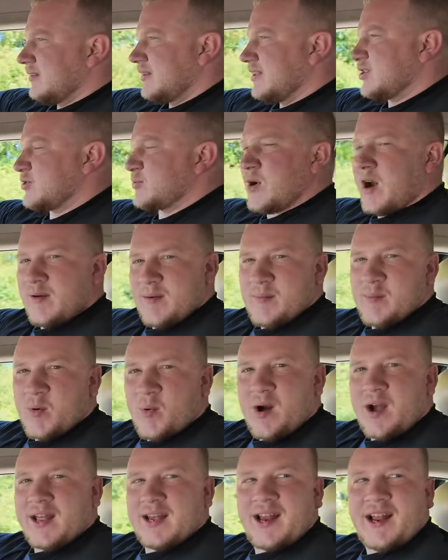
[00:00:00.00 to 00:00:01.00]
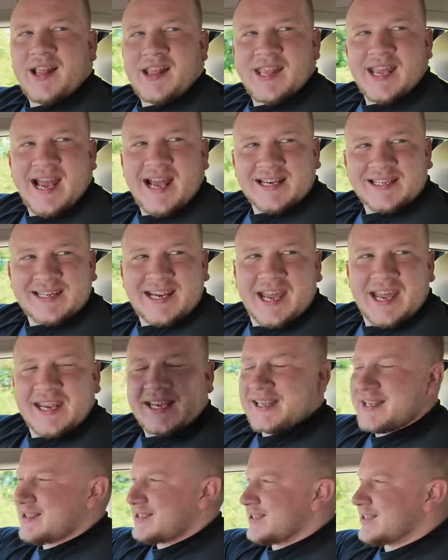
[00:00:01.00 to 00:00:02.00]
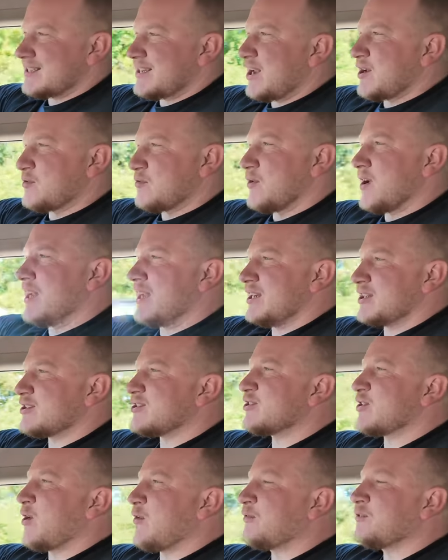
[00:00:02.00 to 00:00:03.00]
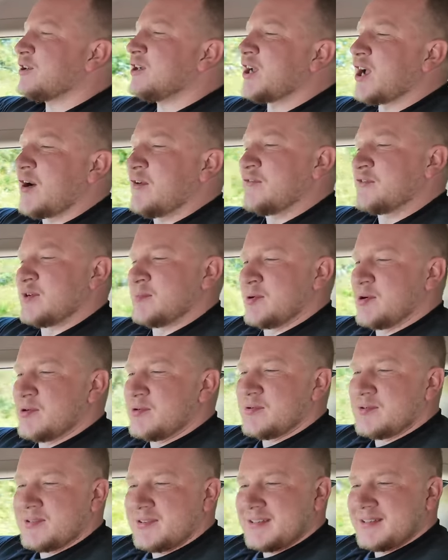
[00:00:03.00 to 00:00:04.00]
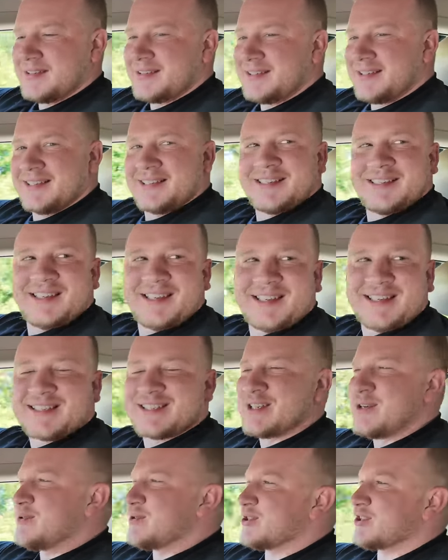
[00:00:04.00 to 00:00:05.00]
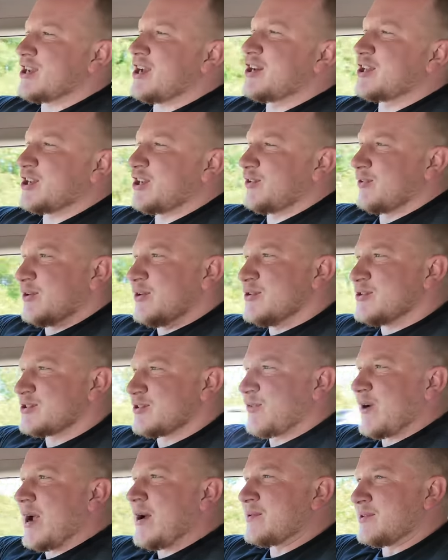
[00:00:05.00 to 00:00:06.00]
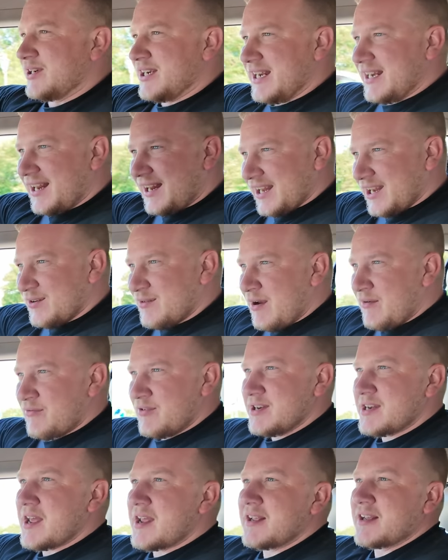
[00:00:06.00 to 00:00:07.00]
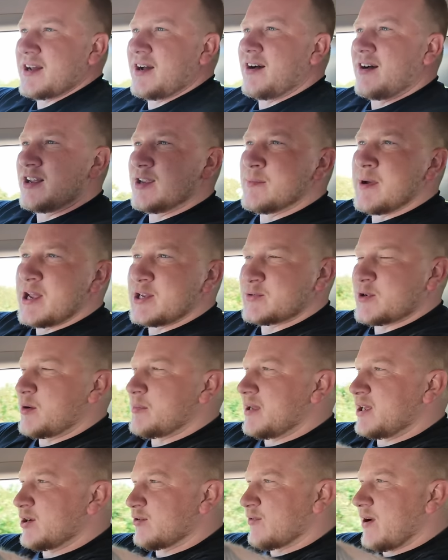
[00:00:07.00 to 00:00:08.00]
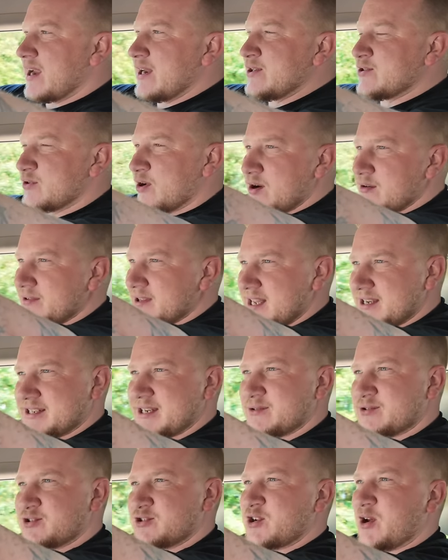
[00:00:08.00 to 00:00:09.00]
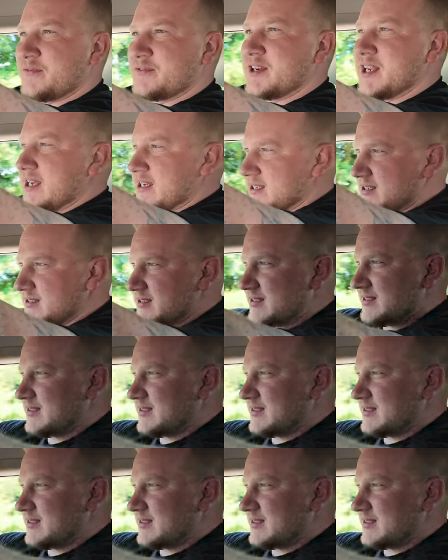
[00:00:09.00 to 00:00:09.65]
This is where I remember why I like the XK, because it's like really soft and comfortable. You can still just kind of cruise around in it like your everyday car. You may as well be in a Range Rover, that's how soft it is.